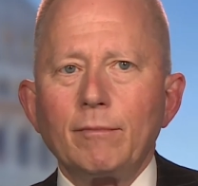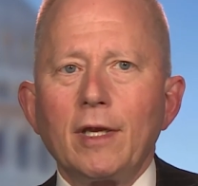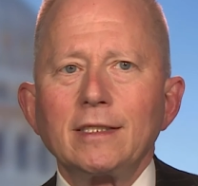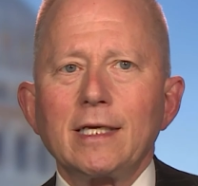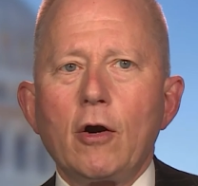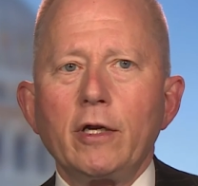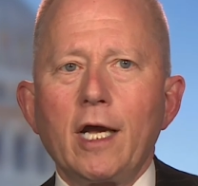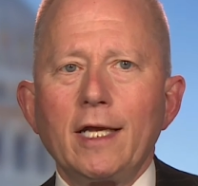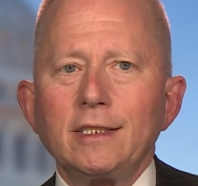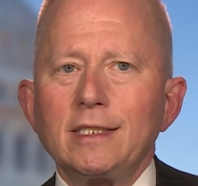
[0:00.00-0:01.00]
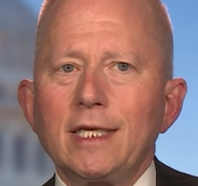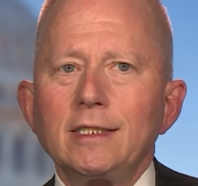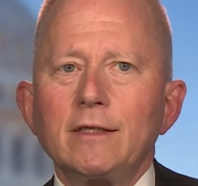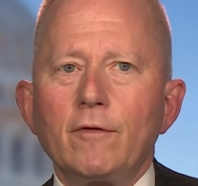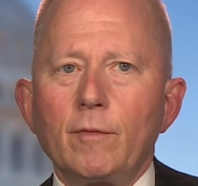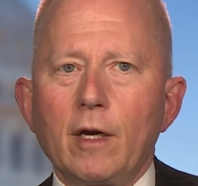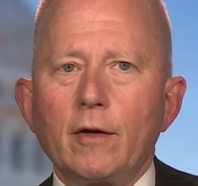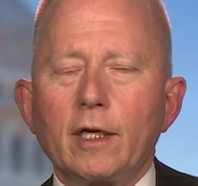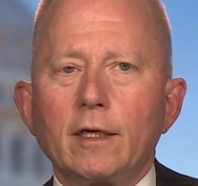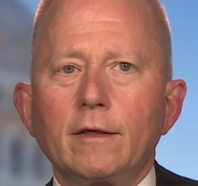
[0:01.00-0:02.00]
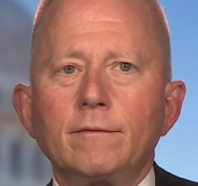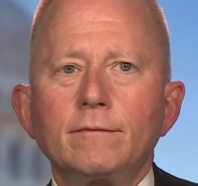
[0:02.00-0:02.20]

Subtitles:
bless our United States of America.